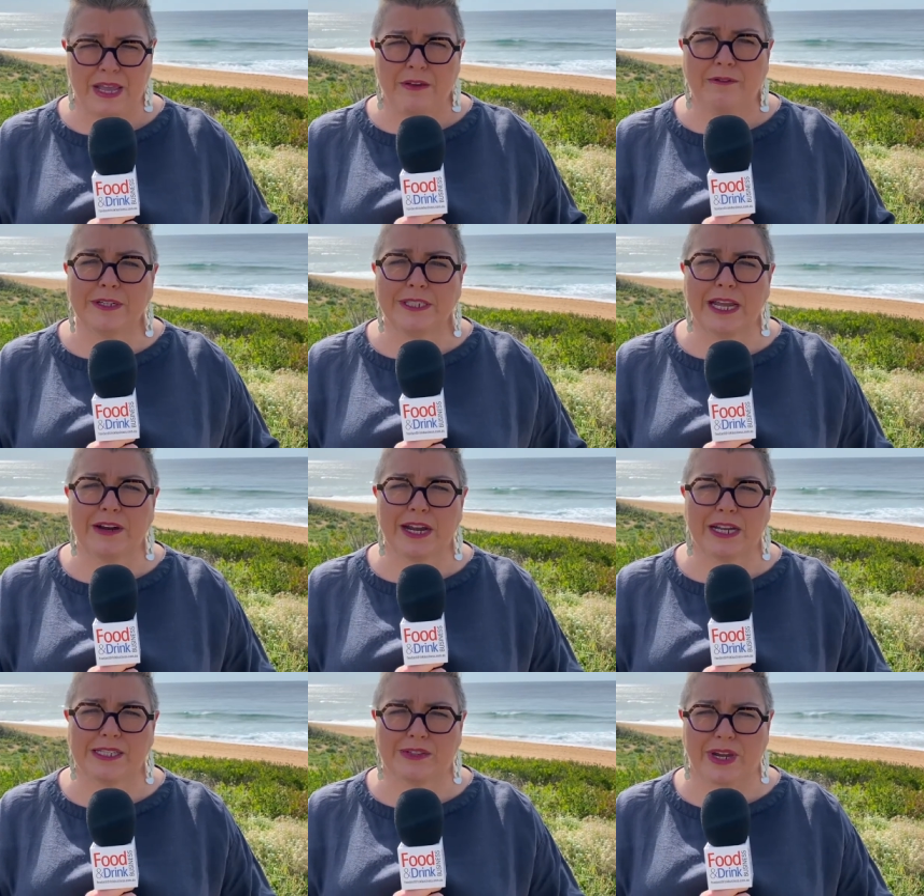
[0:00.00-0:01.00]

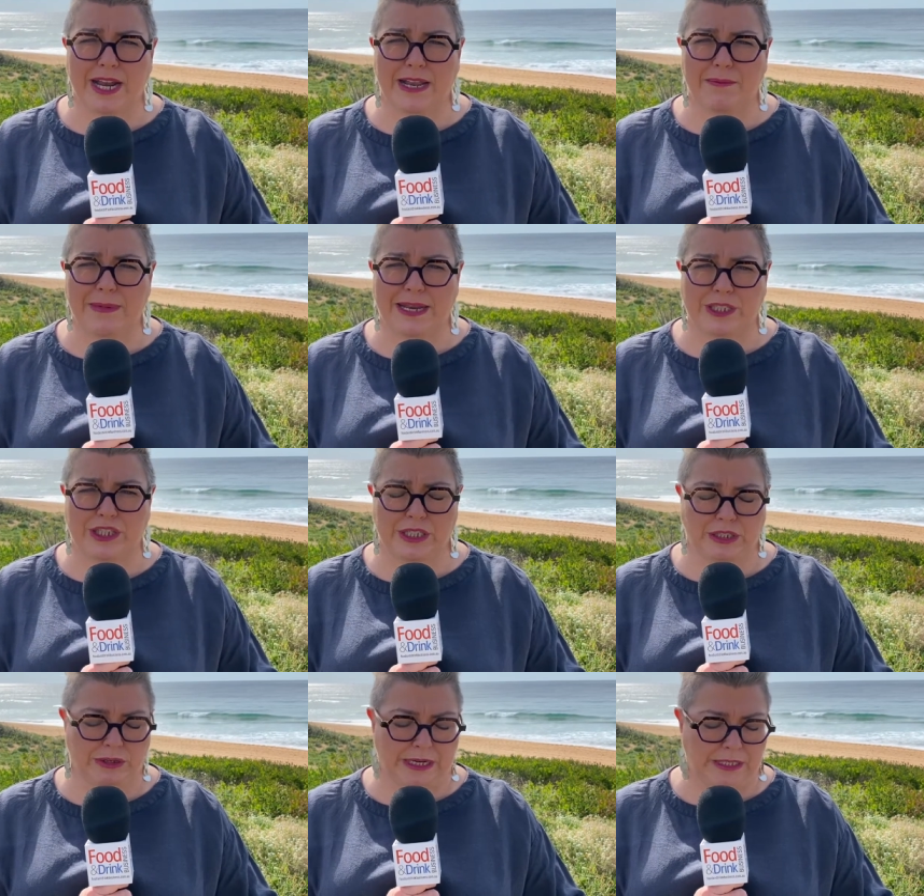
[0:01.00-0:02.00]
Fonterra Australia Managing
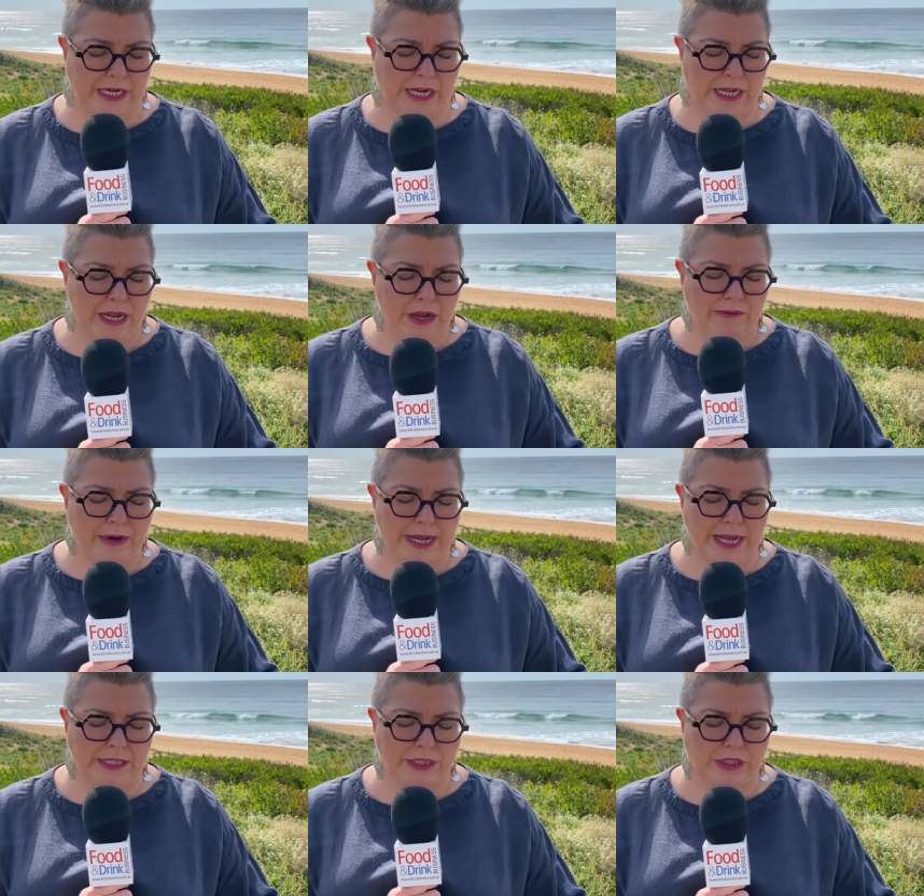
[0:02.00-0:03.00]
Director
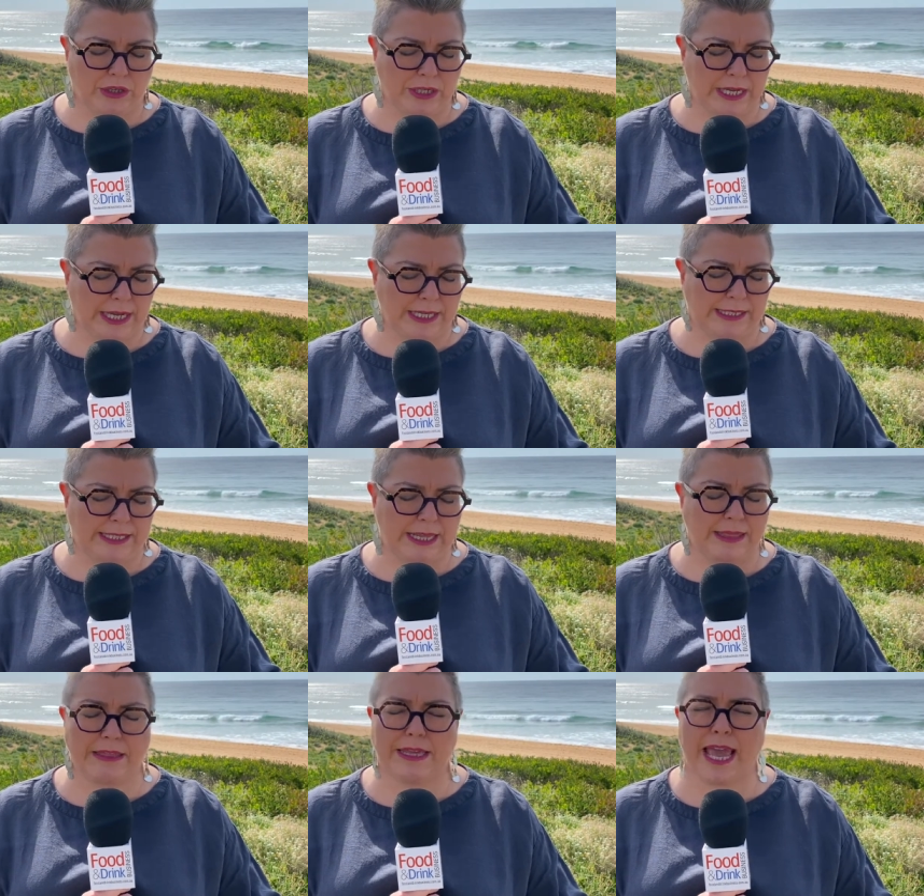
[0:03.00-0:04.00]
Renee Dedoncker
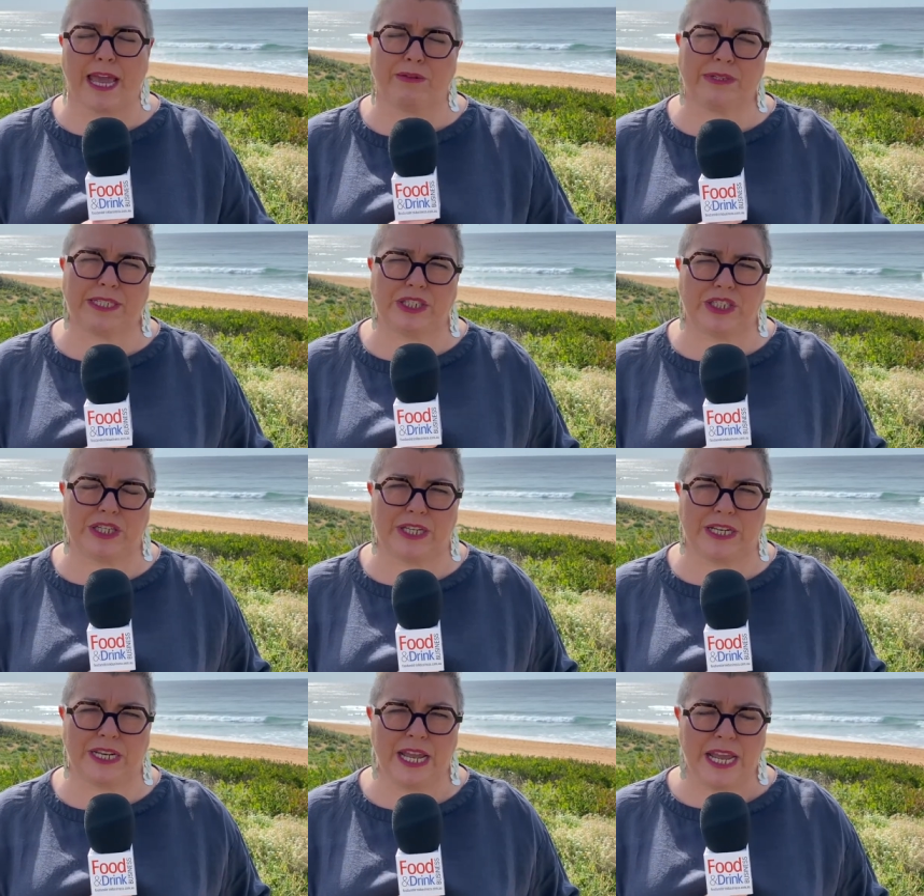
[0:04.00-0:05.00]
said that the
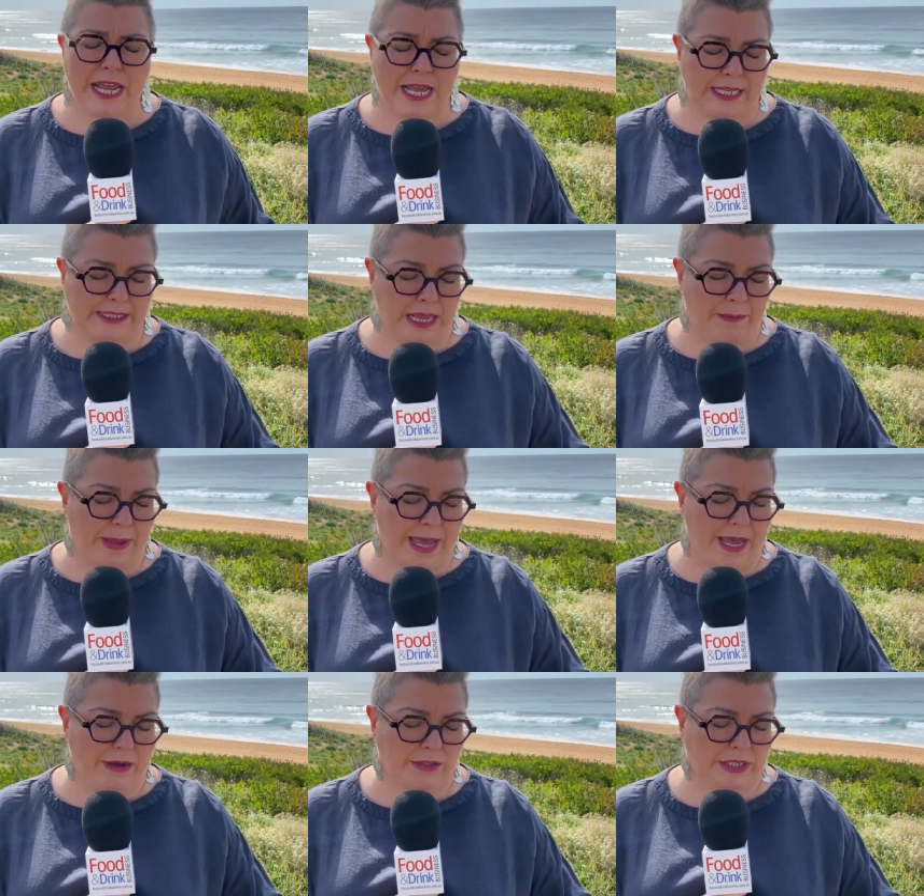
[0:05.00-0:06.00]
acquisition is
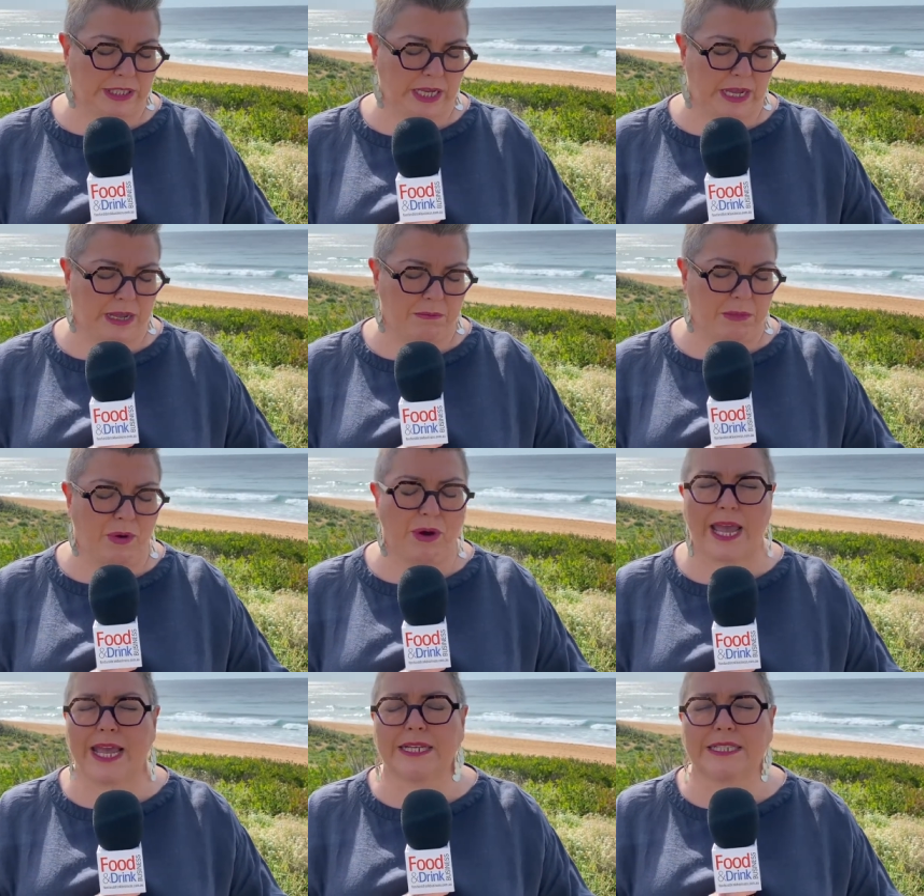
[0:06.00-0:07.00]
about uh, more
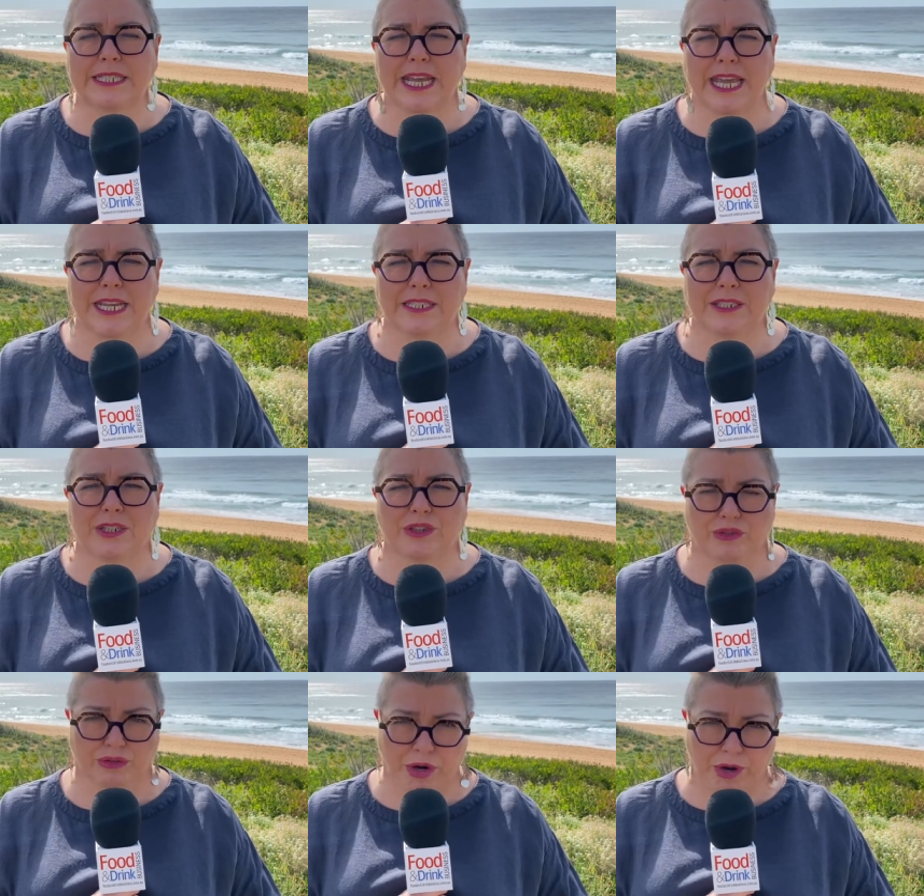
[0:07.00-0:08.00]
end to -end
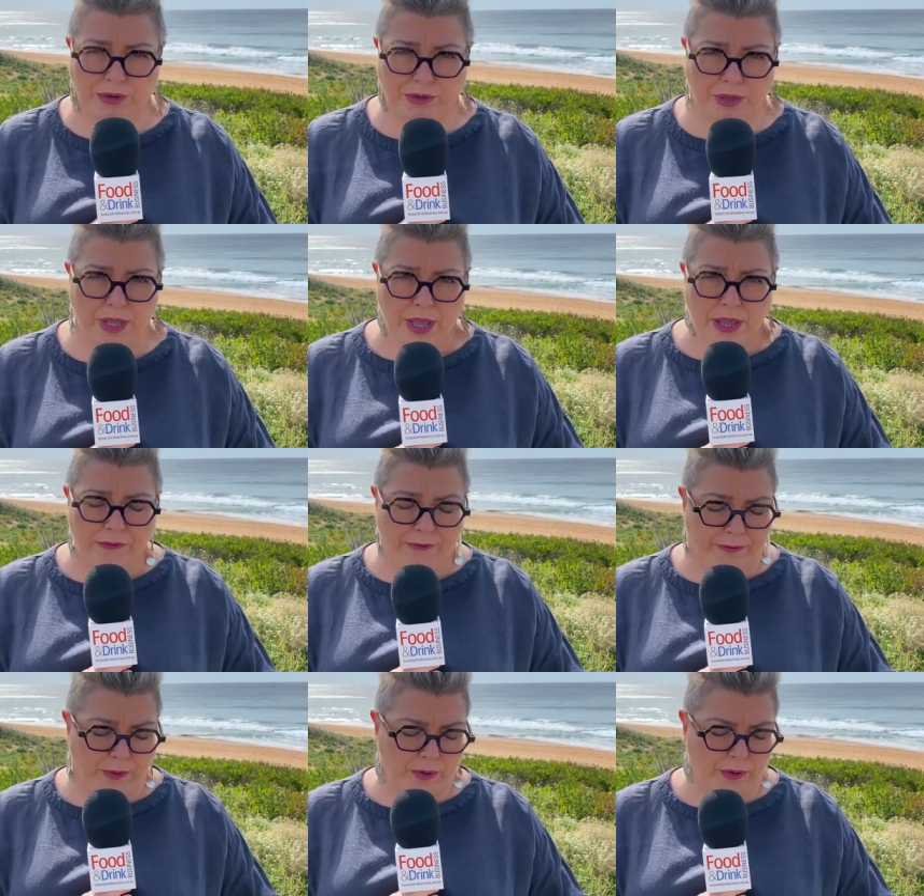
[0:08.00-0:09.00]
control
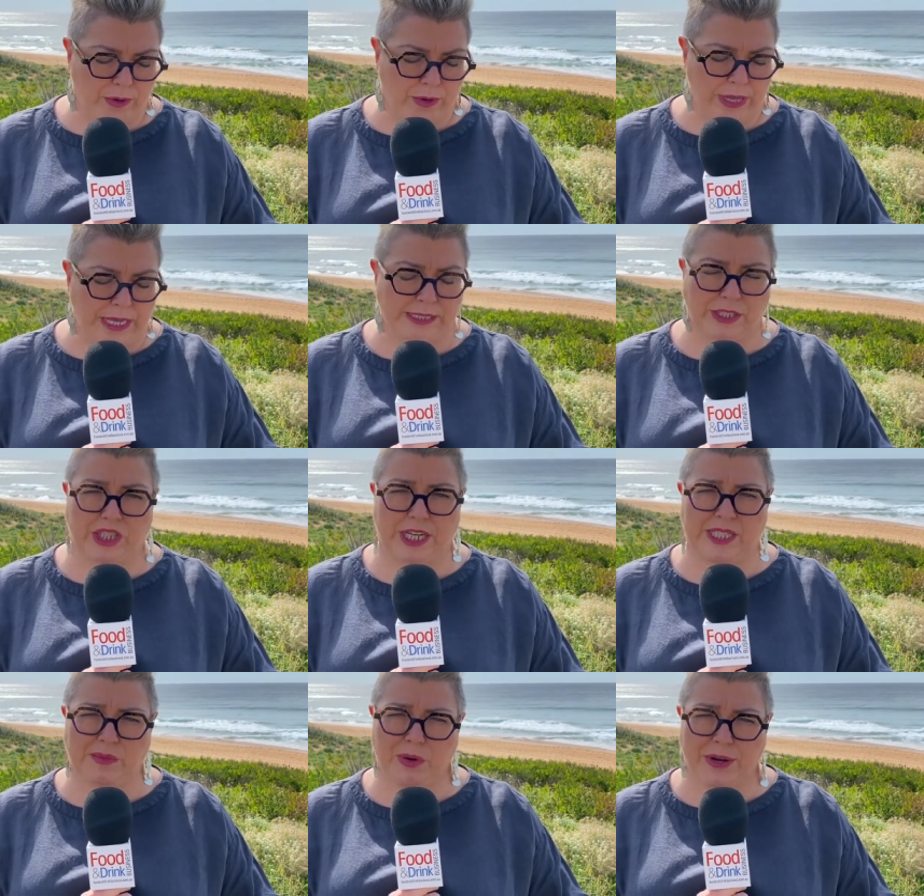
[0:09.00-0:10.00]
for its
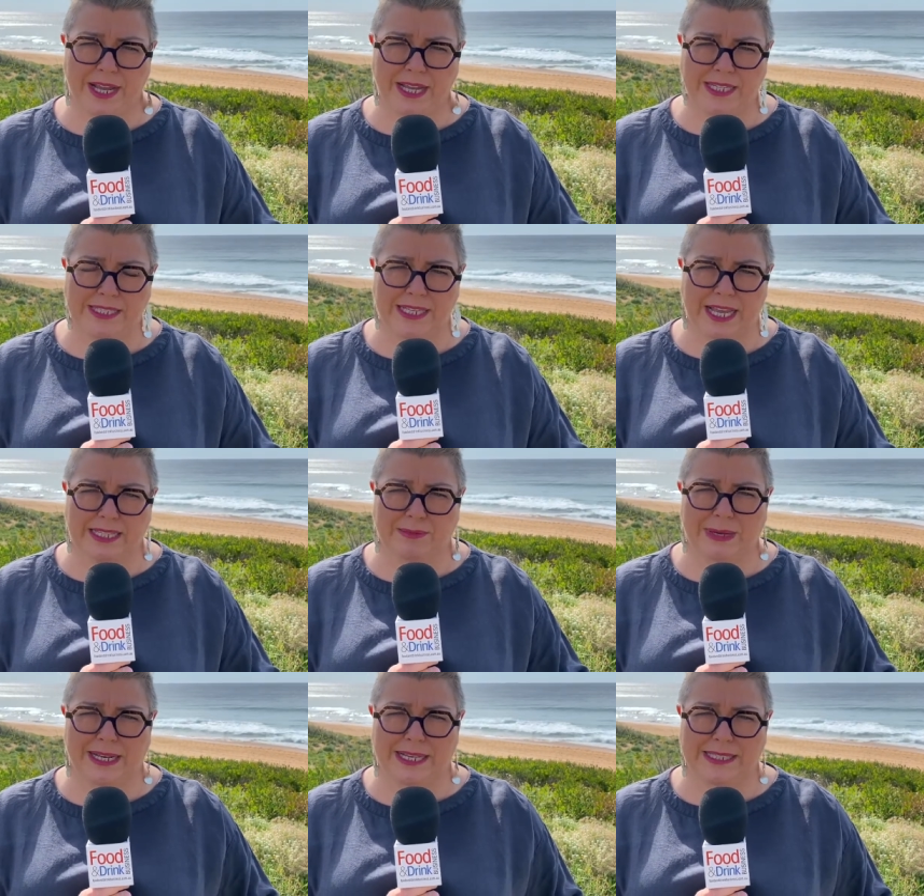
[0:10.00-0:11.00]
cheese products as
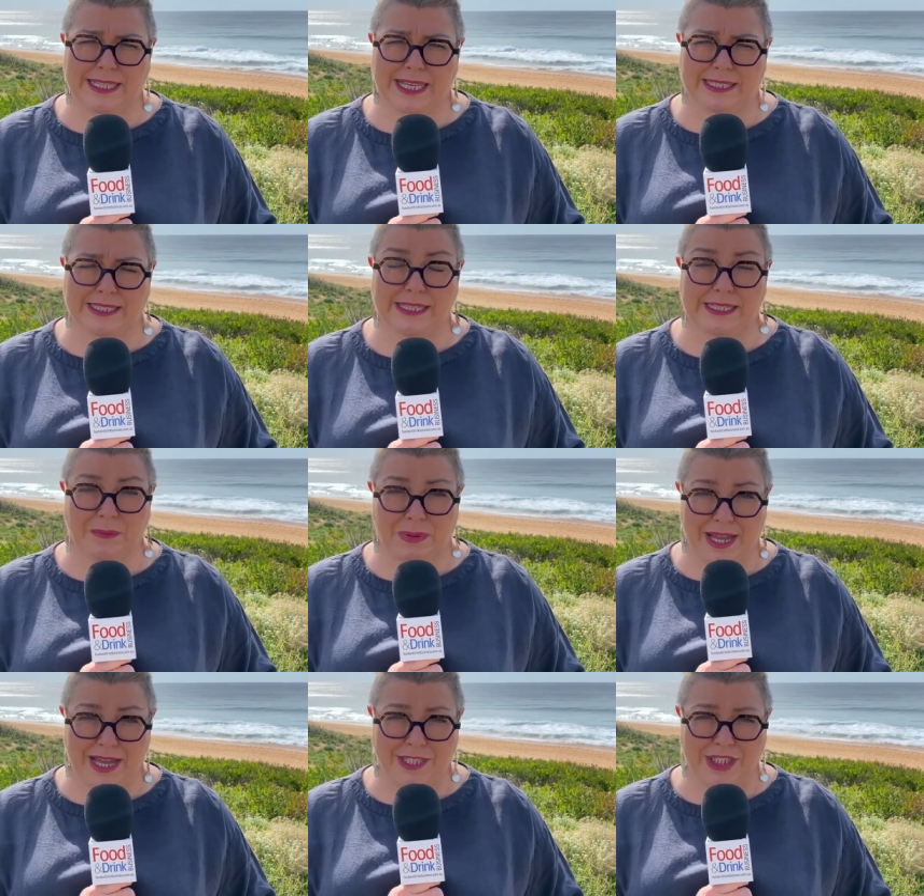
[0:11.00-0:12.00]
well as its
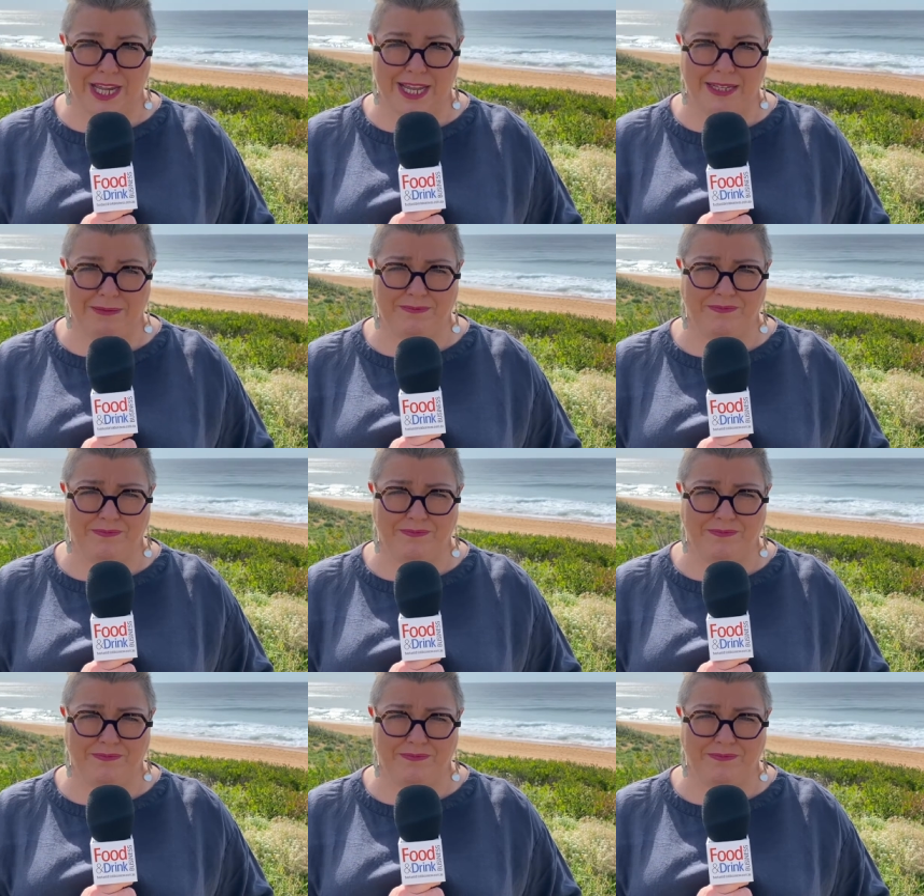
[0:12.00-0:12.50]
supply chain.